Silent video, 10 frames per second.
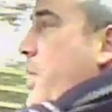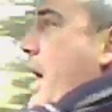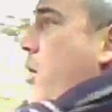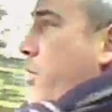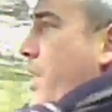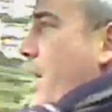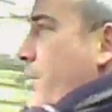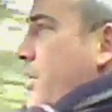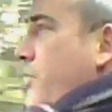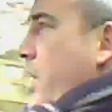power
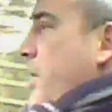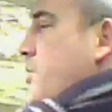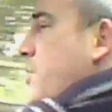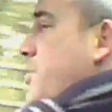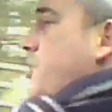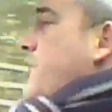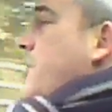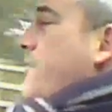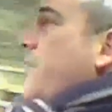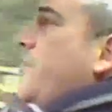around mid-range once you're
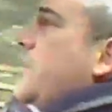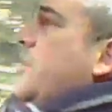doing 50